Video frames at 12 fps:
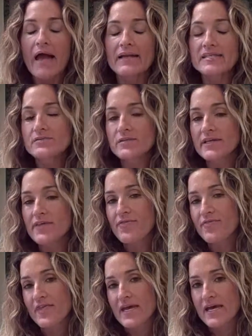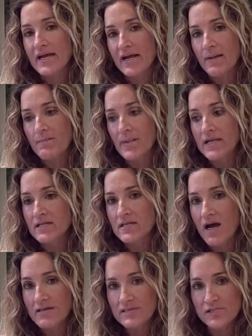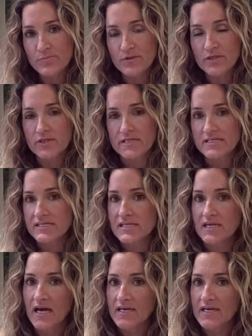it's really thick but not super greasy.